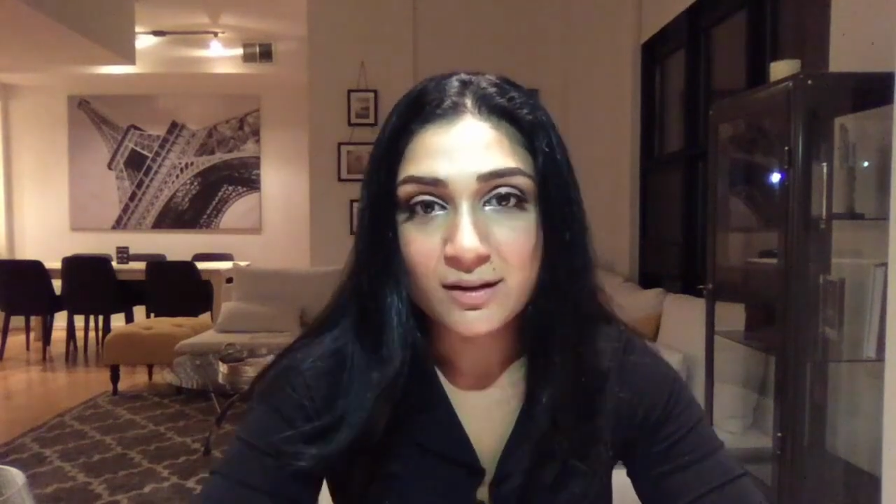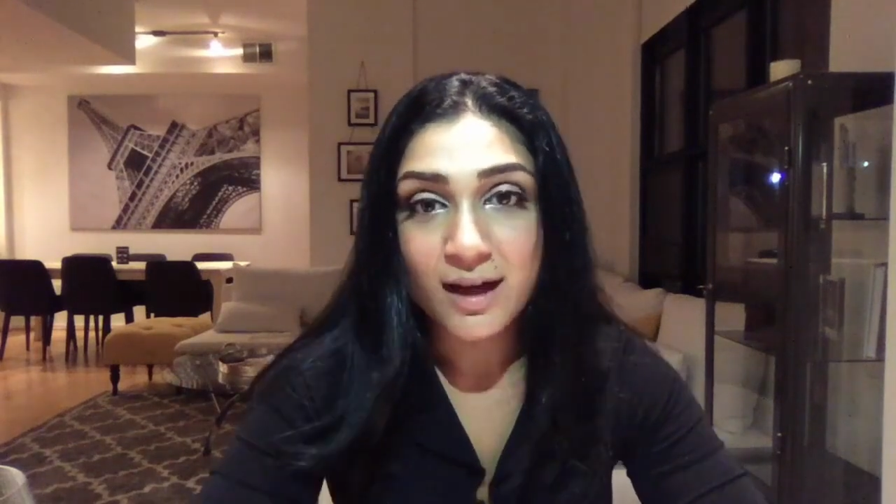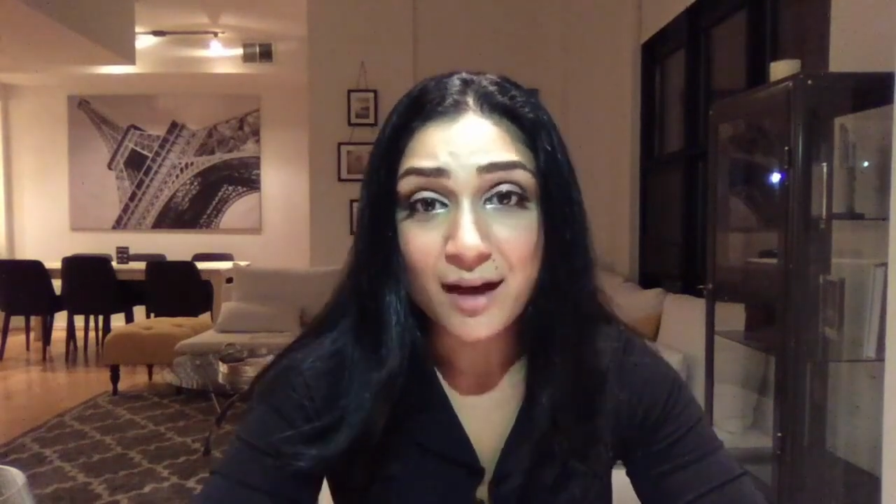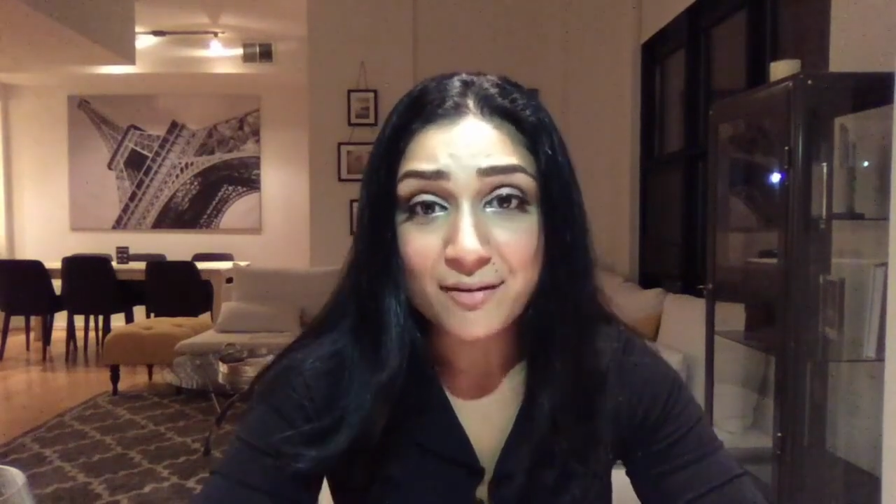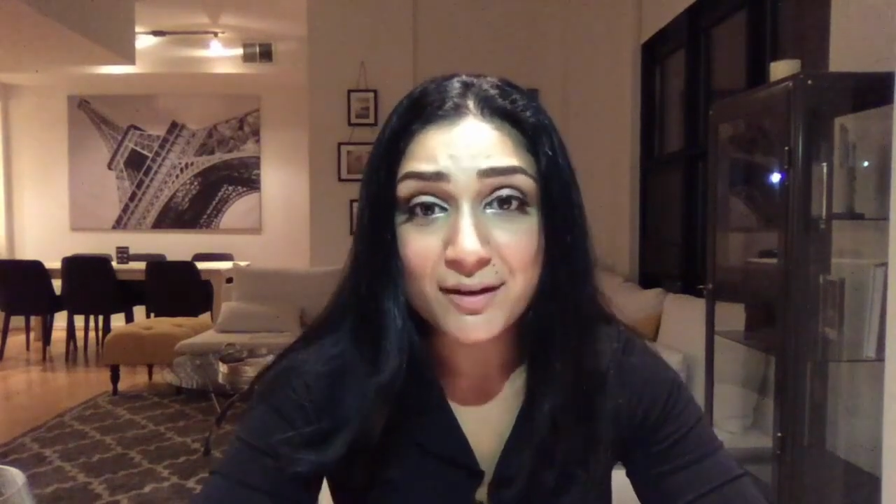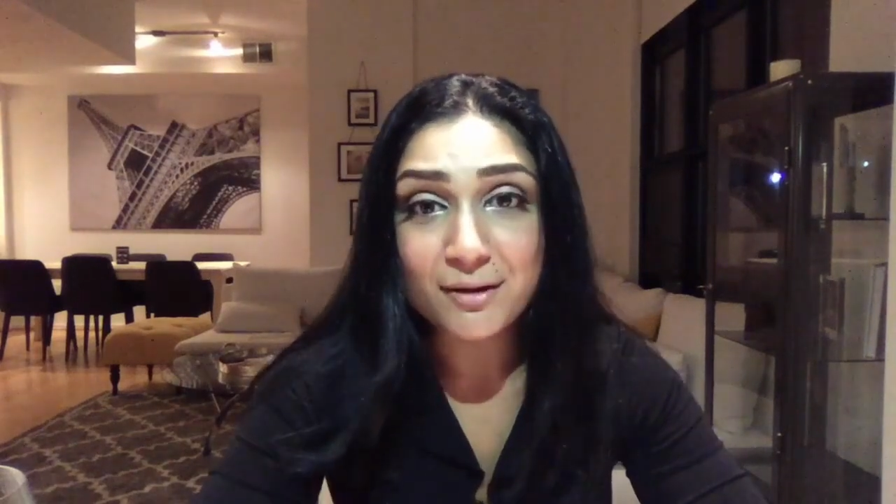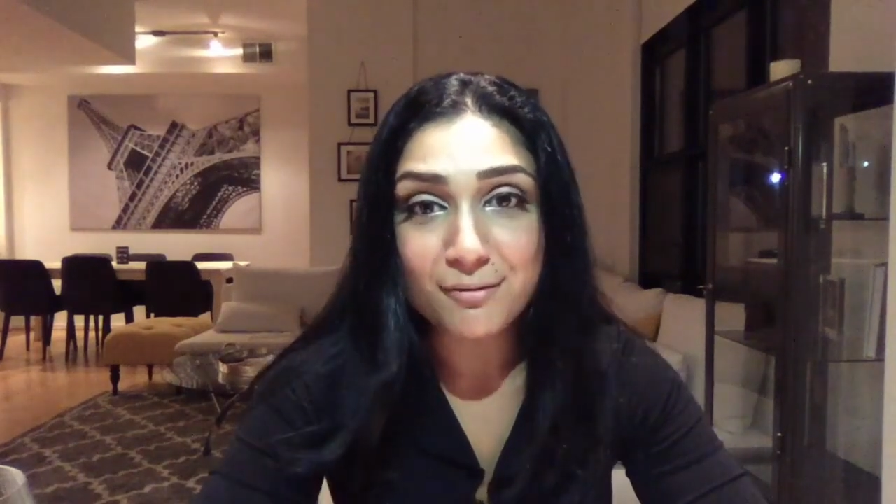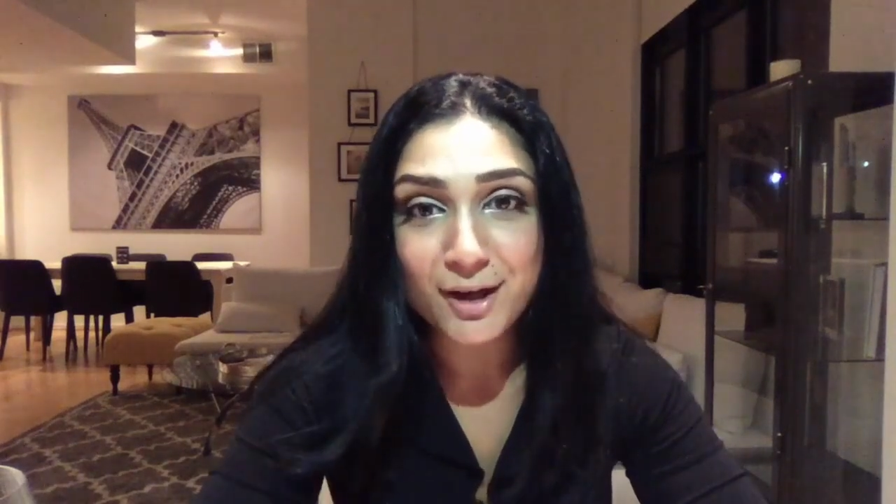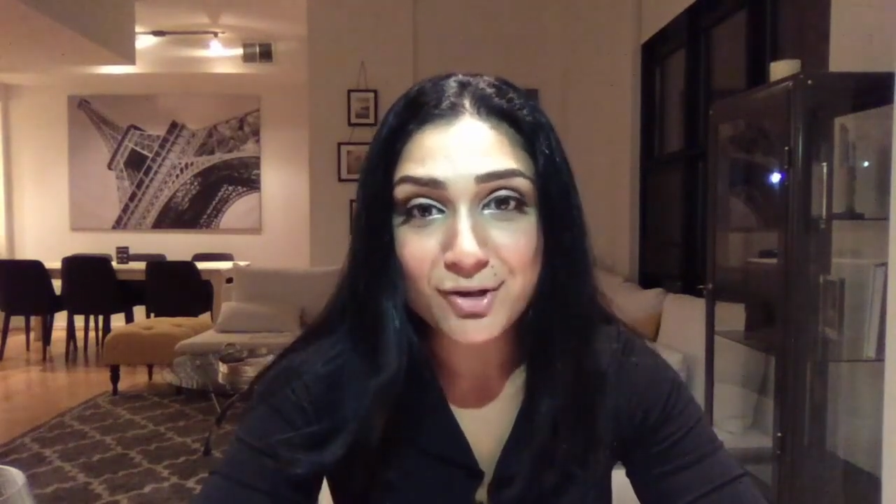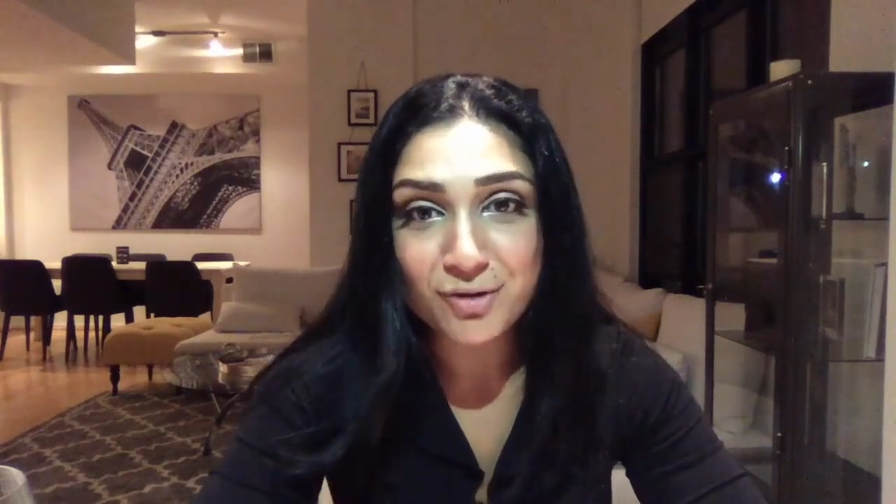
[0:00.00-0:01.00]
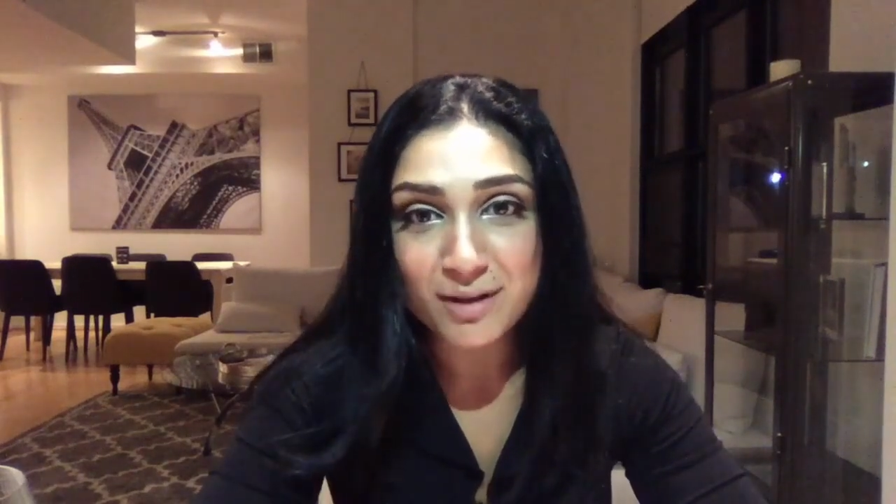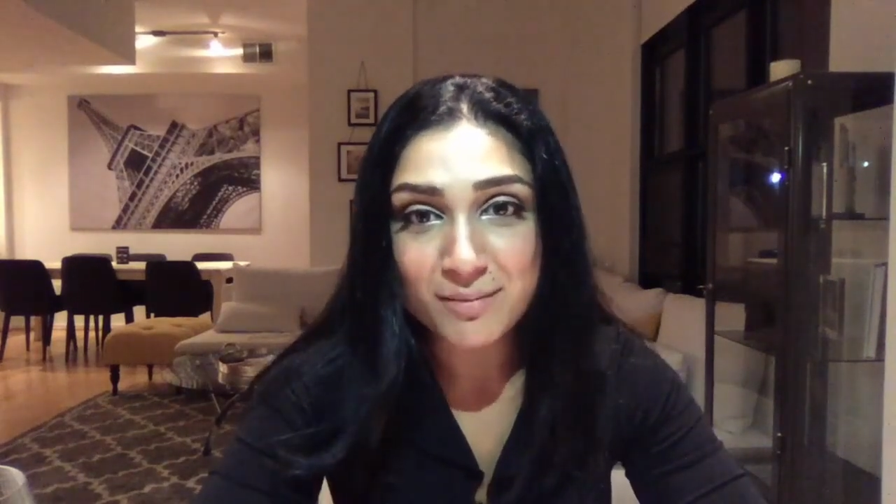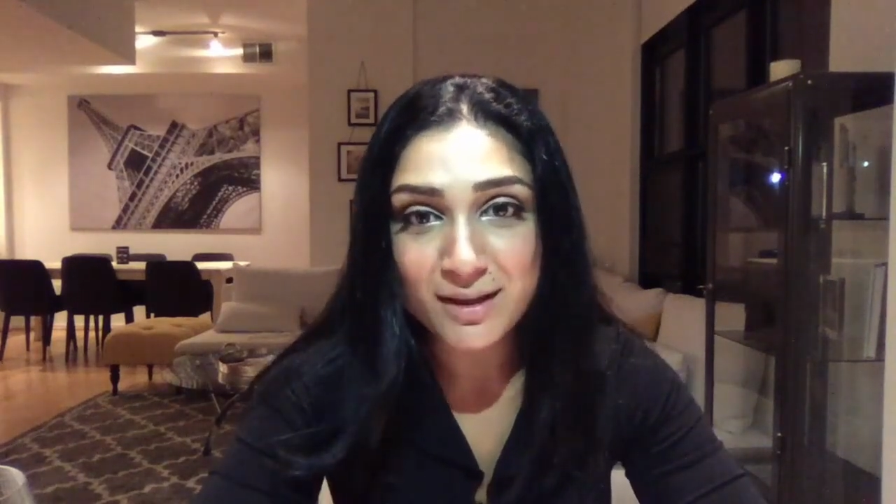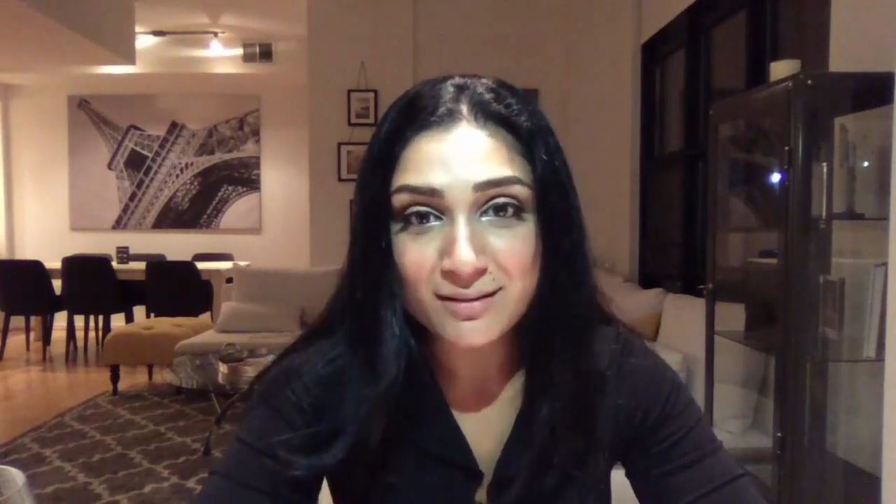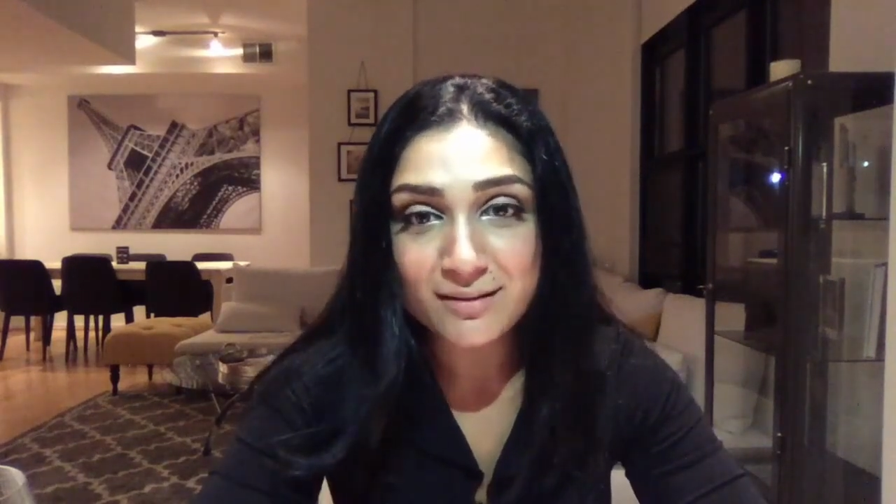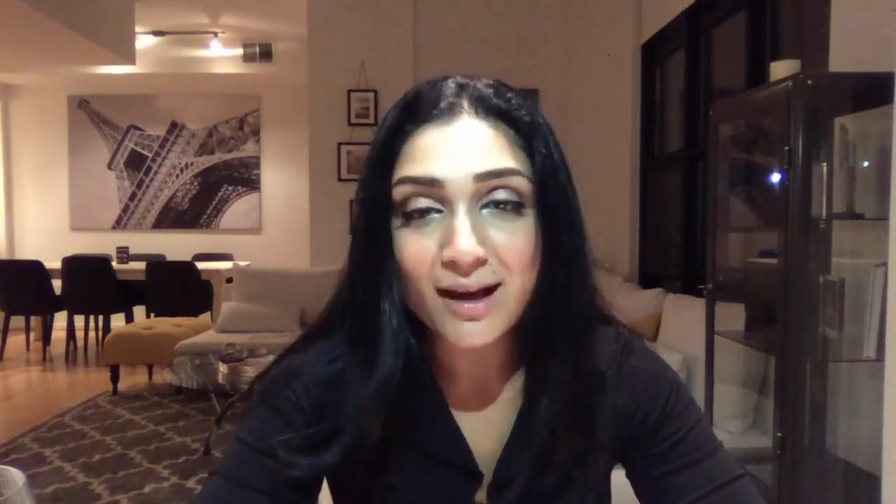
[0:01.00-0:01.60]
Having the right treatment